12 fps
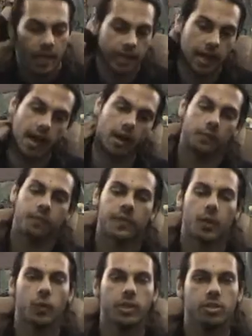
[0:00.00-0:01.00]
Now,
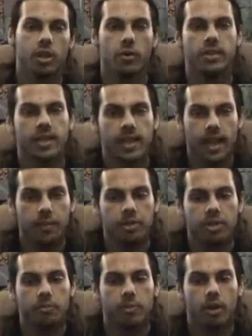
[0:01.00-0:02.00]
when you go into
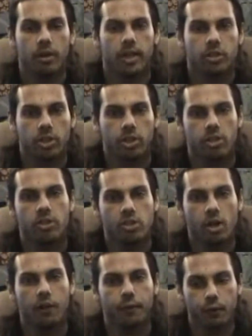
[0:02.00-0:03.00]
GameCube mode, it
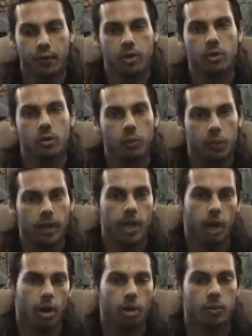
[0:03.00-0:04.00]
turns off critical
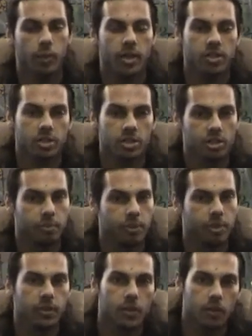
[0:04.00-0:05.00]
Wii hardware, such as the
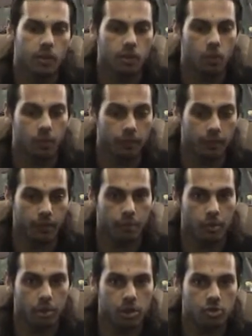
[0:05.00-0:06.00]
Bluetooth for the
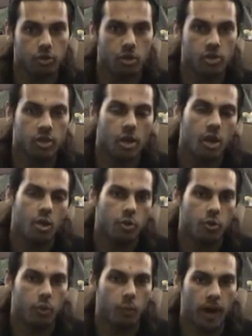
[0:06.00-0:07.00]
remote controls,
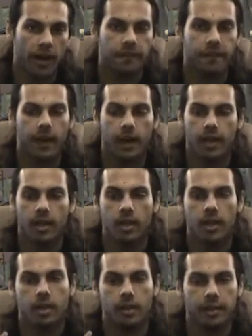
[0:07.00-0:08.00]
the Wi-Fi,
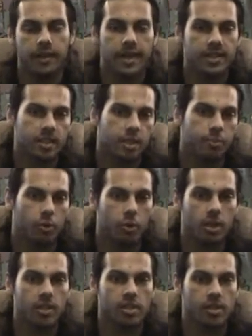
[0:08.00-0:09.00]
the SD
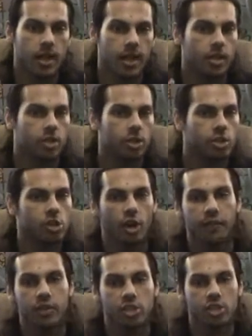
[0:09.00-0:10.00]
ports, and it turns
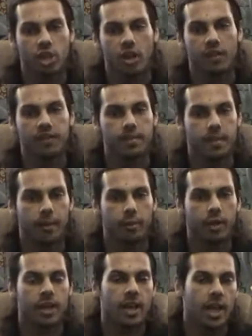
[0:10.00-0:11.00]
off a good chunk of the
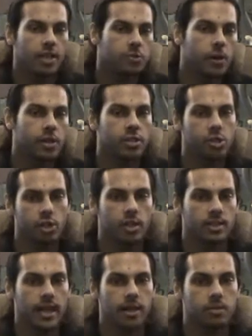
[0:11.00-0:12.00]
memory, as well as
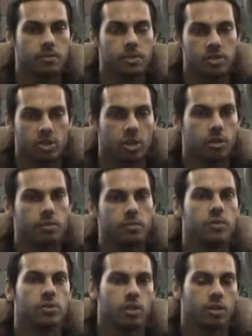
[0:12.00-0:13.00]
shut down
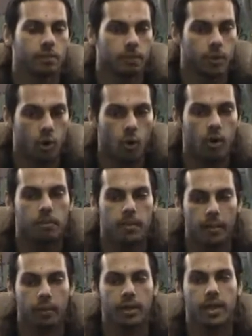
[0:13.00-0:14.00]
certain core
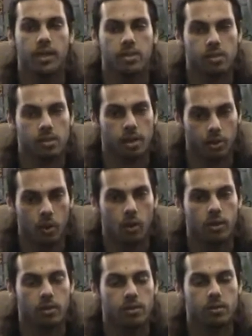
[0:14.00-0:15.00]
memory and
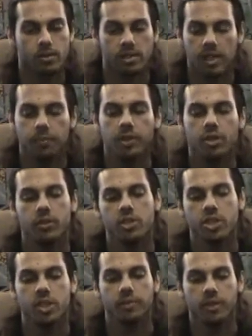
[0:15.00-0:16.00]
core CPU
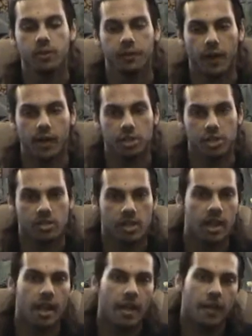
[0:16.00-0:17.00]
and GPU
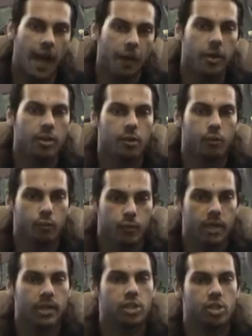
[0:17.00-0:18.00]
functions. That way you're
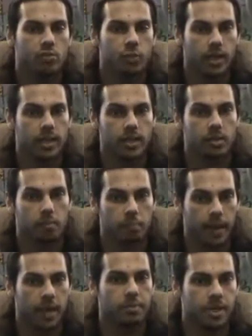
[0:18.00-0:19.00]
really just running in
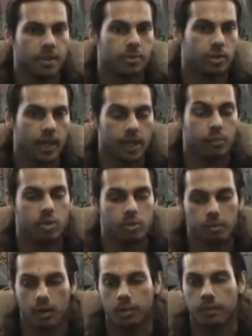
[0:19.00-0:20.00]
bare minimal
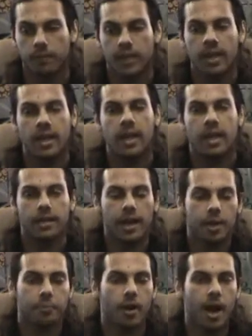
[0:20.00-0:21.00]
GameCube mode.
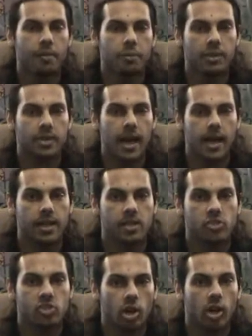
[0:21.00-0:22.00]
Now the problem with that
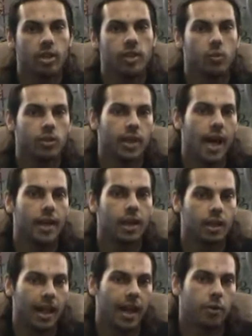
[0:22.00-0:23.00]
is Starlit will
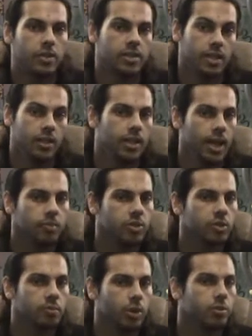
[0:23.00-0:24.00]
not allow us in
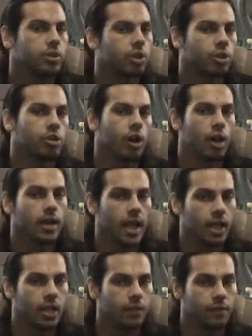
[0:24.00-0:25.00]
GameCube mode to turn on
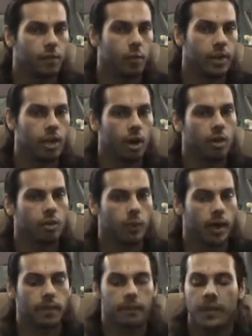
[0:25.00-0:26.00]
any of the Wii
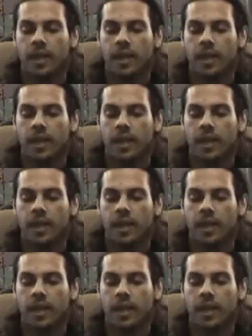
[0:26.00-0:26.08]
hardware.